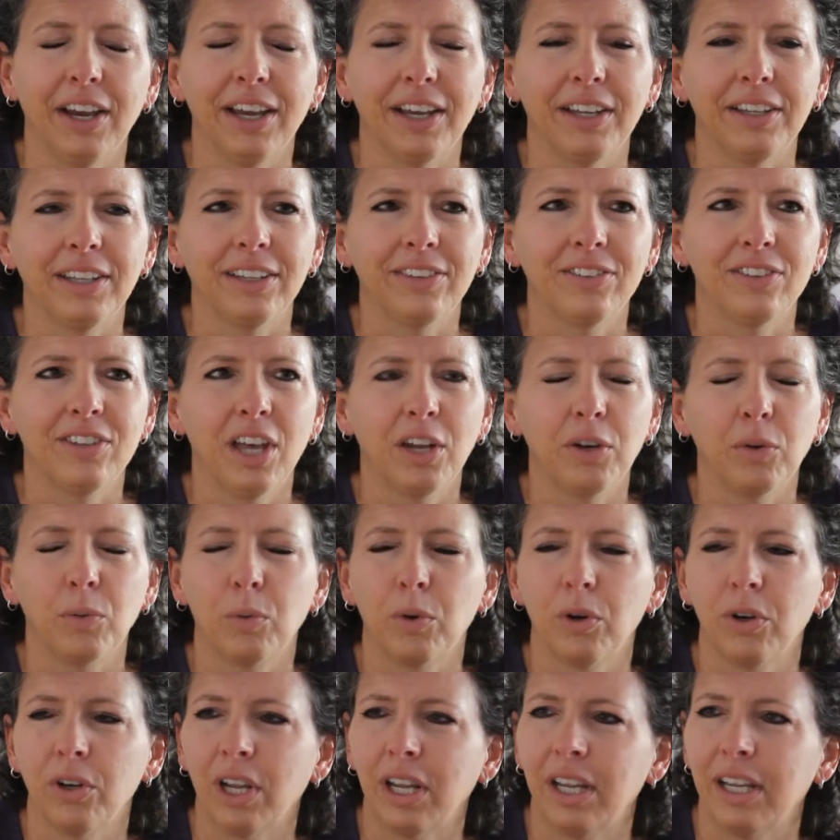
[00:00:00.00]
that's not a
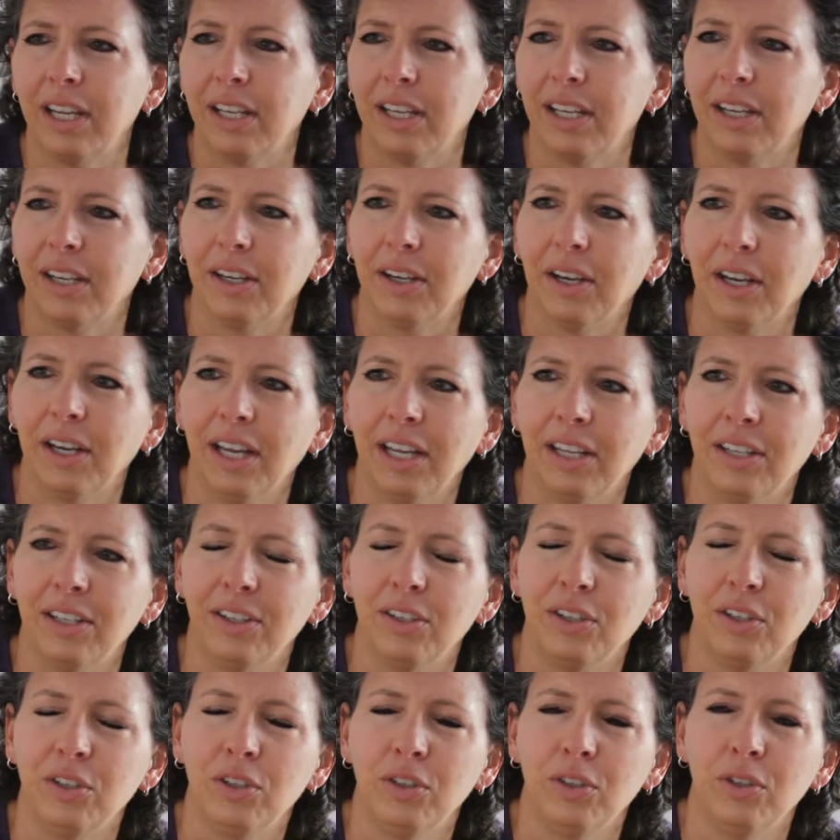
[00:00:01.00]
word I had
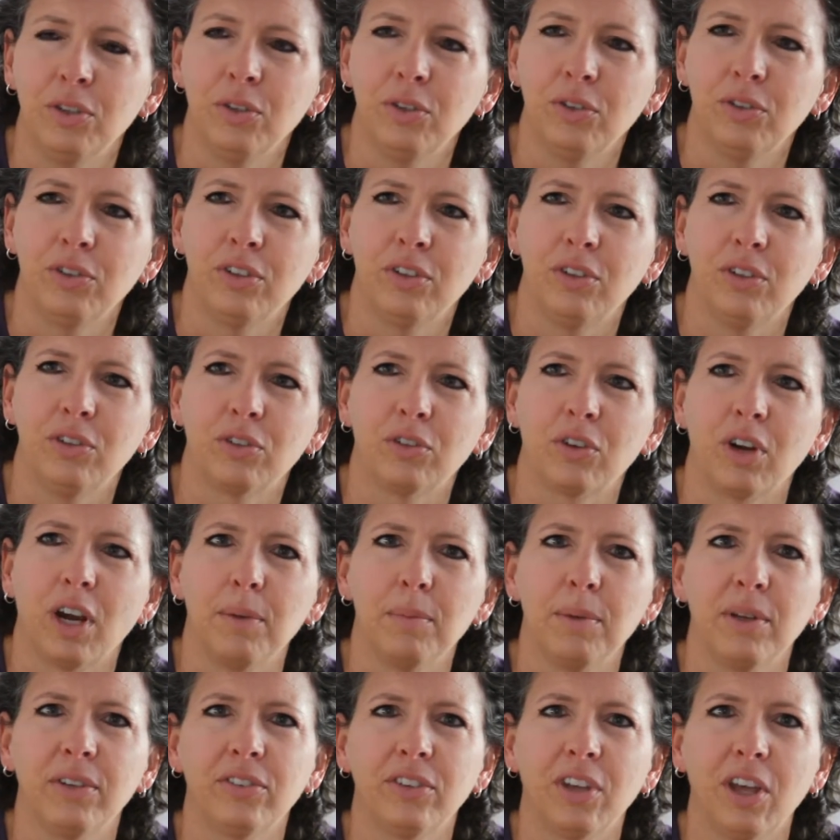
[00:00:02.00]
used to
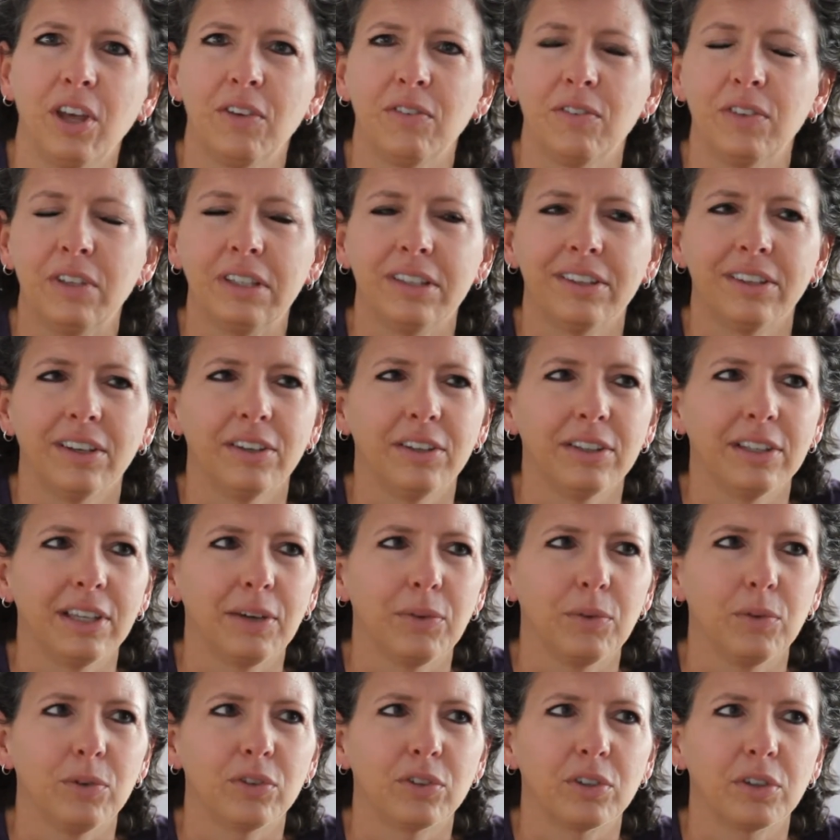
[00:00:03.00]
describe myself until
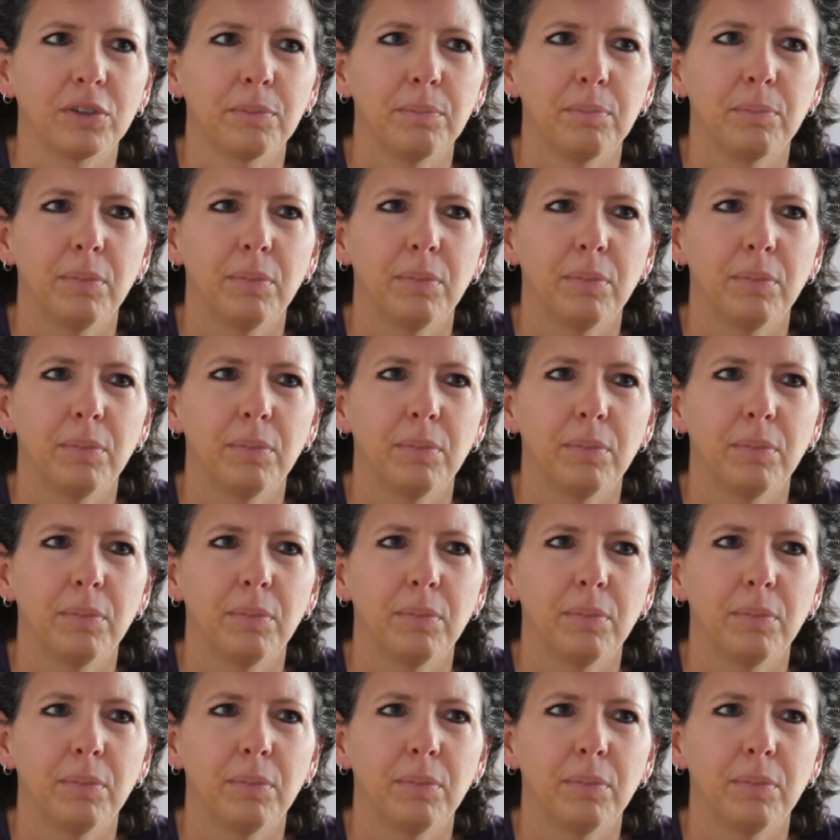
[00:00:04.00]
I was